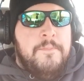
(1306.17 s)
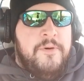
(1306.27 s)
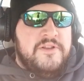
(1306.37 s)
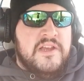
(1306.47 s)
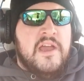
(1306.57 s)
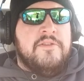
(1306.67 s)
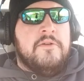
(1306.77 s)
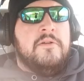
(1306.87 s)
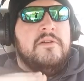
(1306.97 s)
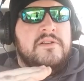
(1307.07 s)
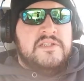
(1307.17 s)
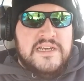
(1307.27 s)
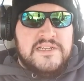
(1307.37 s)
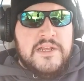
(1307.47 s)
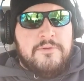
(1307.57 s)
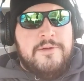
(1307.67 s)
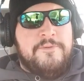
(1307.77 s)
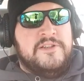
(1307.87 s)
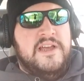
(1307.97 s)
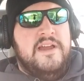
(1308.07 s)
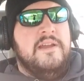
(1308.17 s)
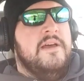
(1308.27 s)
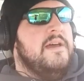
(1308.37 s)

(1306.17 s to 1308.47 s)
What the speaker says: Put together 63%.